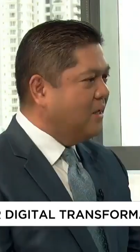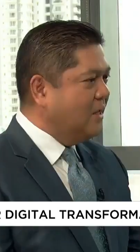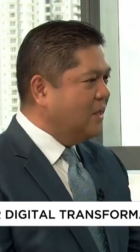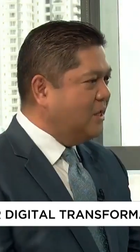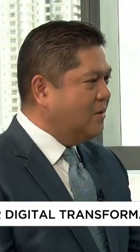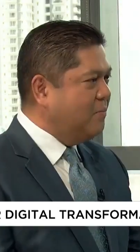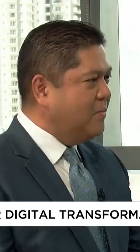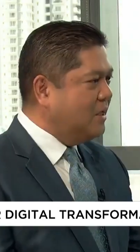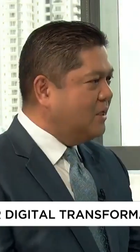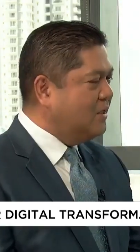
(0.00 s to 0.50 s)

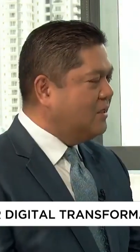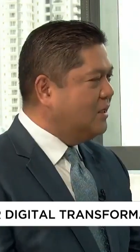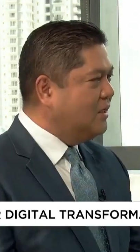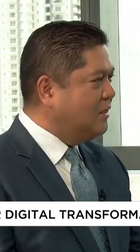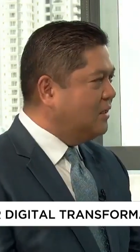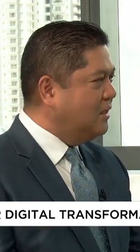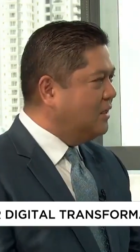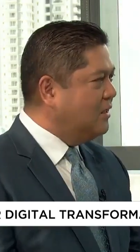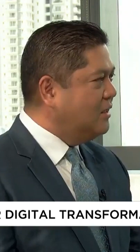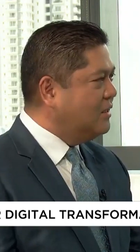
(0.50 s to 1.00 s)

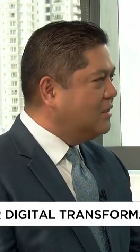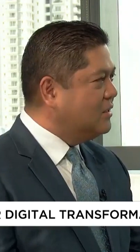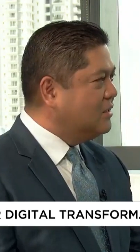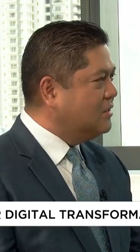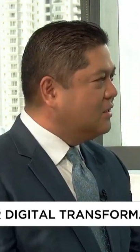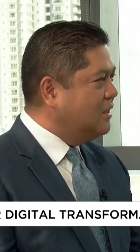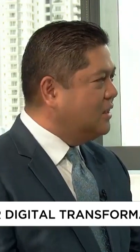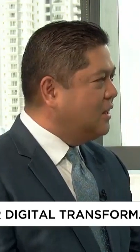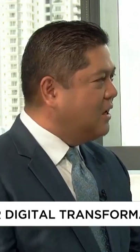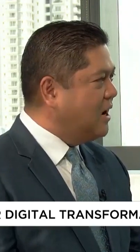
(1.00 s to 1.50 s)
EPLDT is
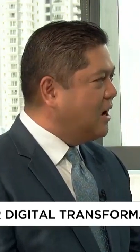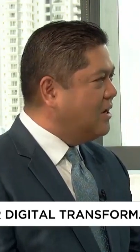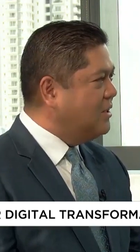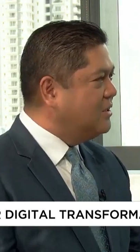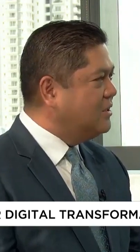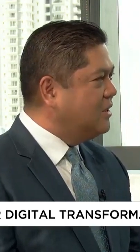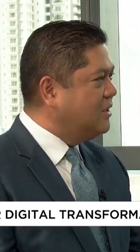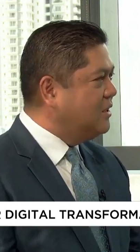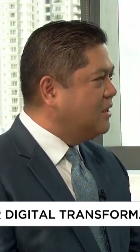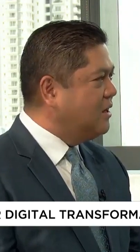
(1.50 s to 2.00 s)
the
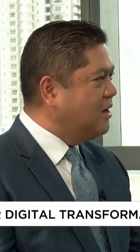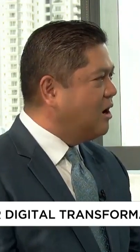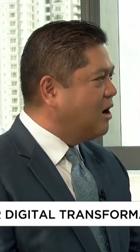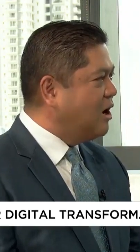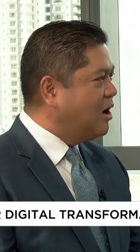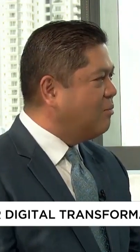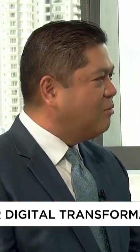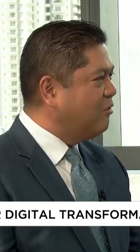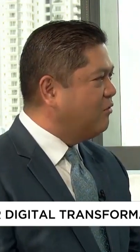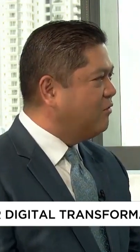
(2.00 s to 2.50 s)
ICT
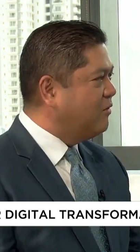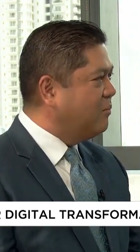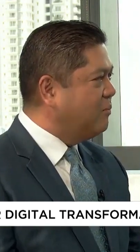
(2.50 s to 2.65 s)
arm of the